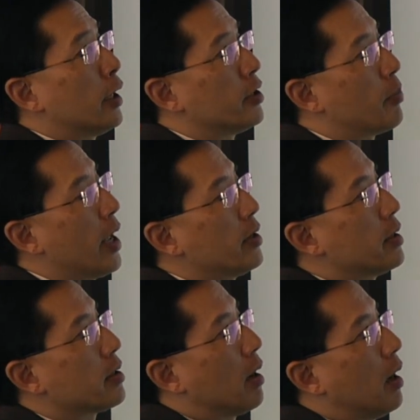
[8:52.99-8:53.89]

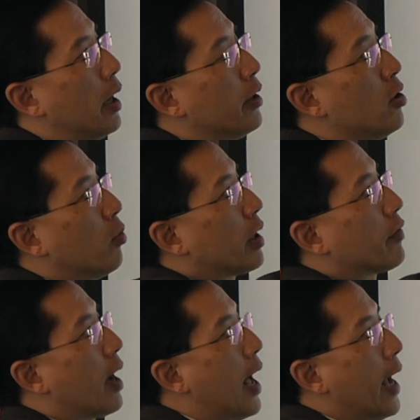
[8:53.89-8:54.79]
dependent on whatever
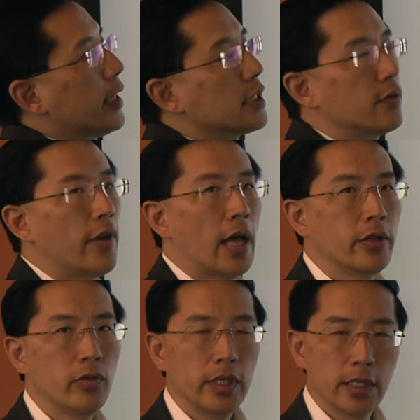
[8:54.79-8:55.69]
the highest
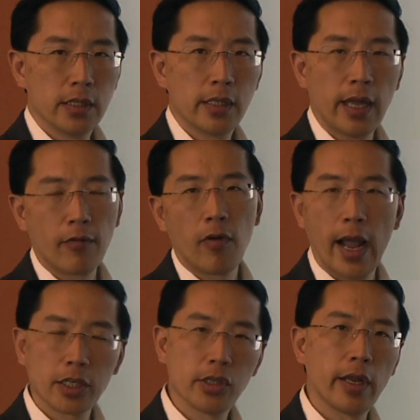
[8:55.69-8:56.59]
value is in that
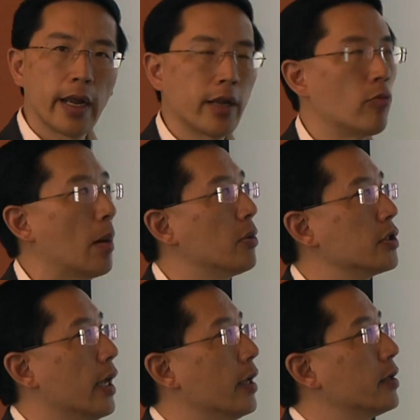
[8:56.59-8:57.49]
fraction that I can
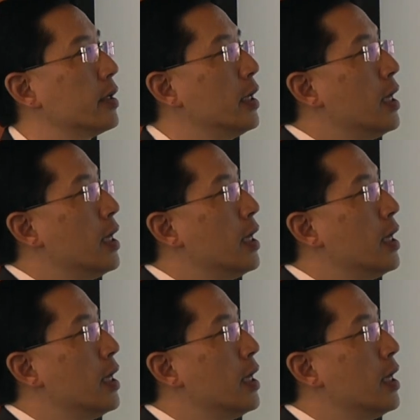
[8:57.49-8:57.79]
represent,